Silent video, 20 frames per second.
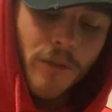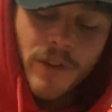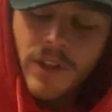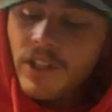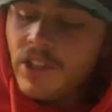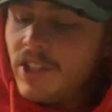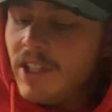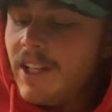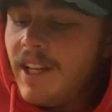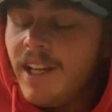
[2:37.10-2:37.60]
that
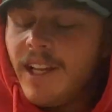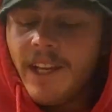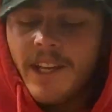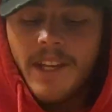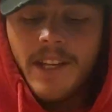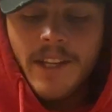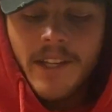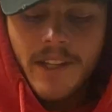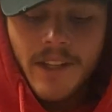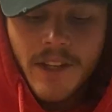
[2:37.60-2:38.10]
is in
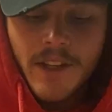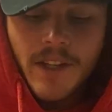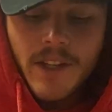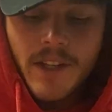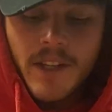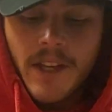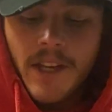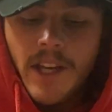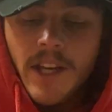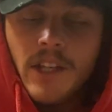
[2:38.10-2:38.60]
here
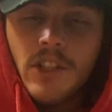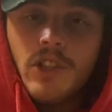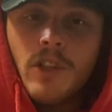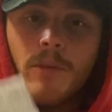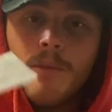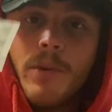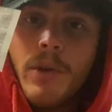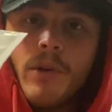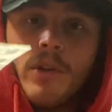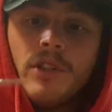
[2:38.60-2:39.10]
is
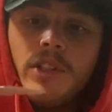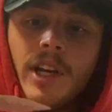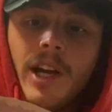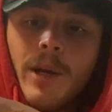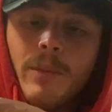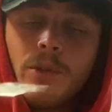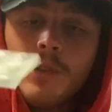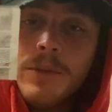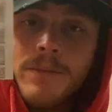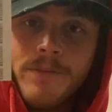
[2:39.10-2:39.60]
puree
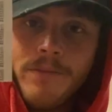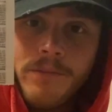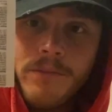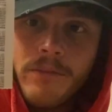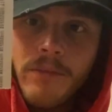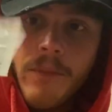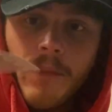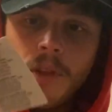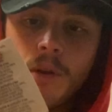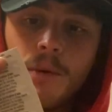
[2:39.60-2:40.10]
tabs,
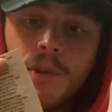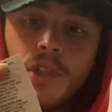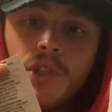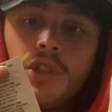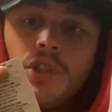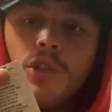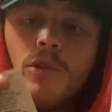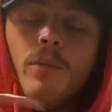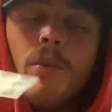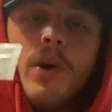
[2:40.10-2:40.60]

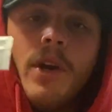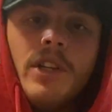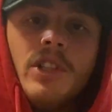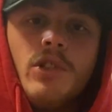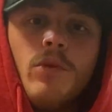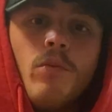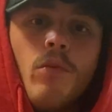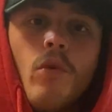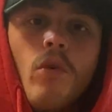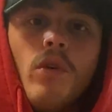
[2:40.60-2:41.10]
which you put
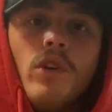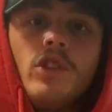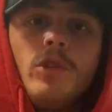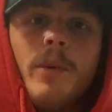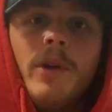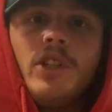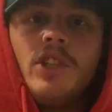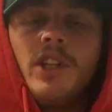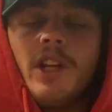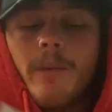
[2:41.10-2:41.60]
into water to
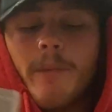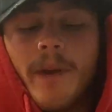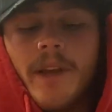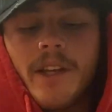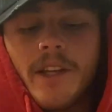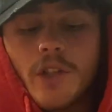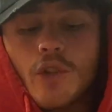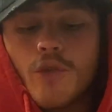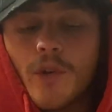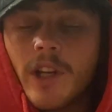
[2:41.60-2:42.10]
basically
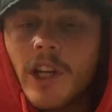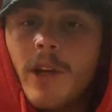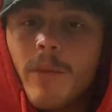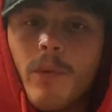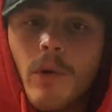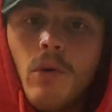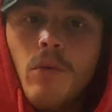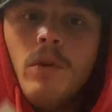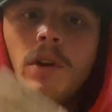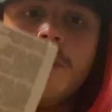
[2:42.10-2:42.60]
make it
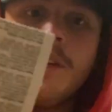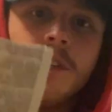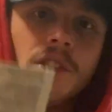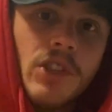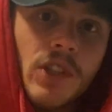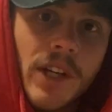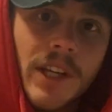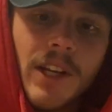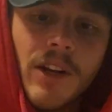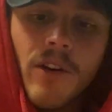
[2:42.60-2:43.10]
drinkable.
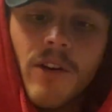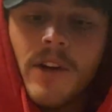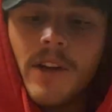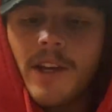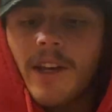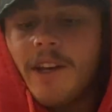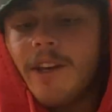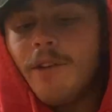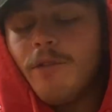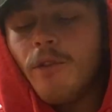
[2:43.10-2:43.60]
Say like
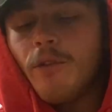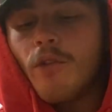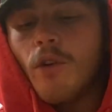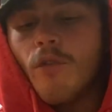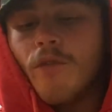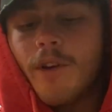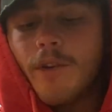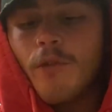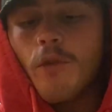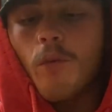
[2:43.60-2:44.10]
if you've
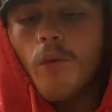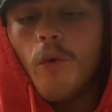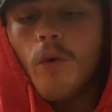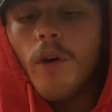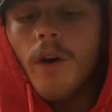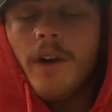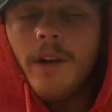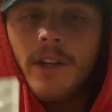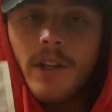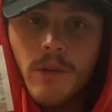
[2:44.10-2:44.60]
got river
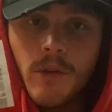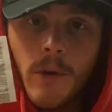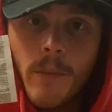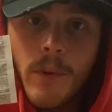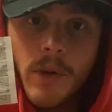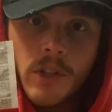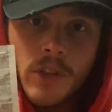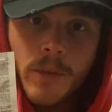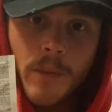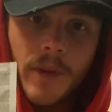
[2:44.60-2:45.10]
water, you want to
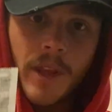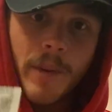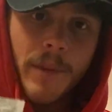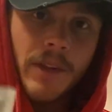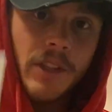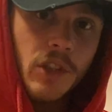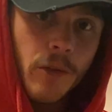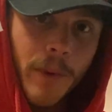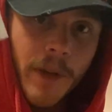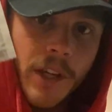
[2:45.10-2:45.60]
put some of them
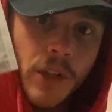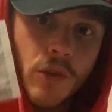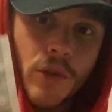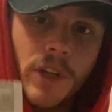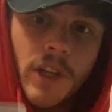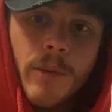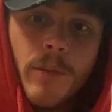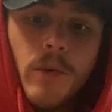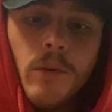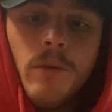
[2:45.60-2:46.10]
in to make it
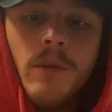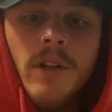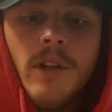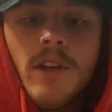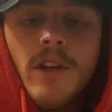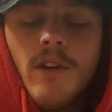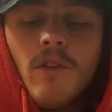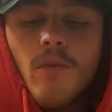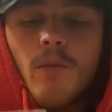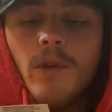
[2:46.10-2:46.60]
drinkable.
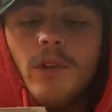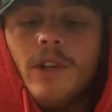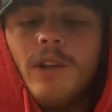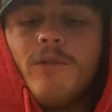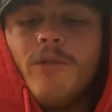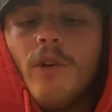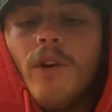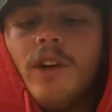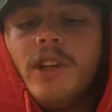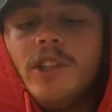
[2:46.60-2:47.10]
Wouldn't
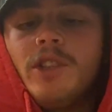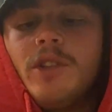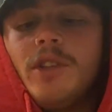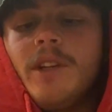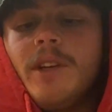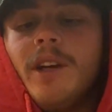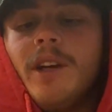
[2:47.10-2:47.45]
advise